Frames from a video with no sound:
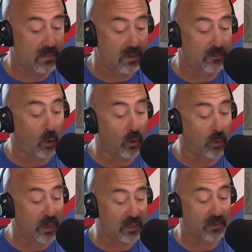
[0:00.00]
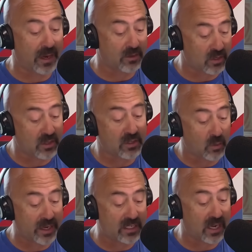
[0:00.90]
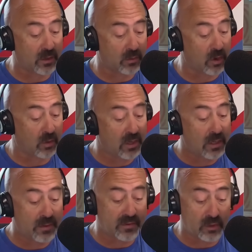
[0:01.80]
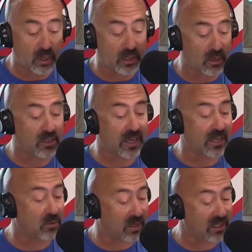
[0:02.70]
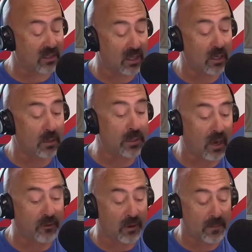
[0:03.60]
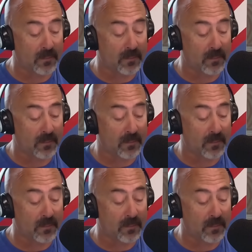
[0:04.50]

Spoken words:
4 weeks from now. So it's a ways down the road. But if you look at their schedule, it gets a little bit tougher.